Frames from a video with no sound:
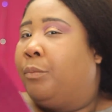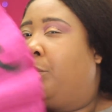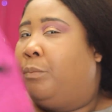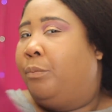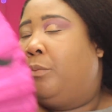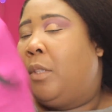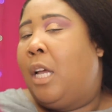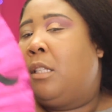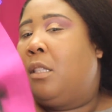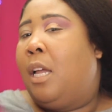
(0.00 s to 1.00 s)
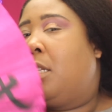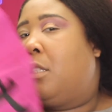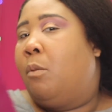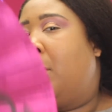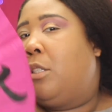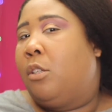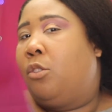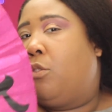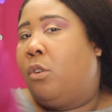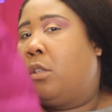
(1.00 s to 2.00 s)
not so much a
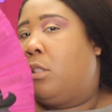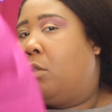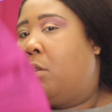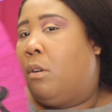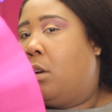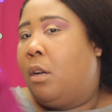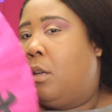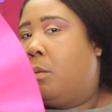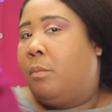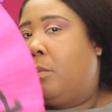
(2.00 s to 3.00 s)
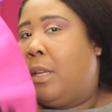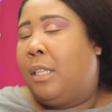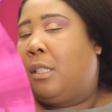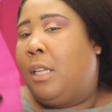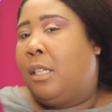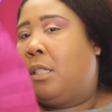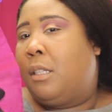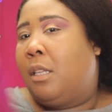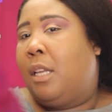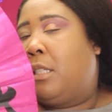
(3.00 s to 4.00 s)
drugstore.
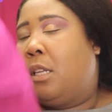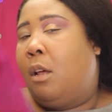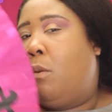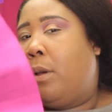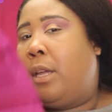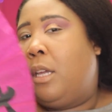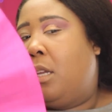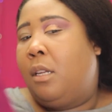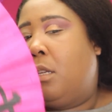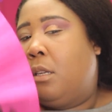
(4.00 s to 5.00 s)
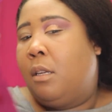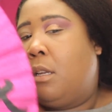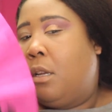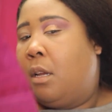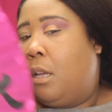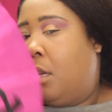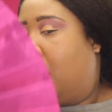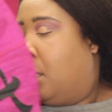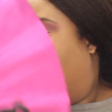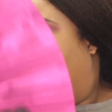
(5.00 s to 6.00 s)
It's low end,
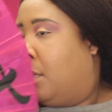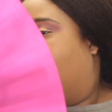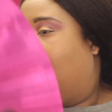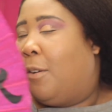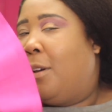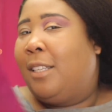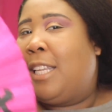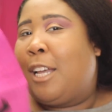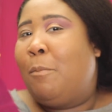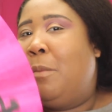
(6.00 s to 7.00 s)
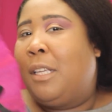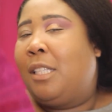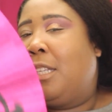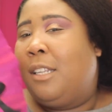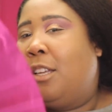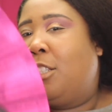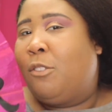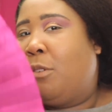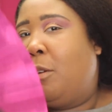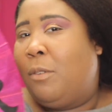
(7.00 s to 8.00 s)
so it's like I'm mixing
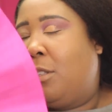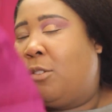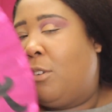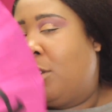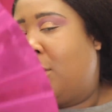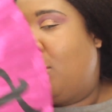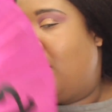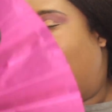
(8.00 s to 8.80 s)
luxury with drugstore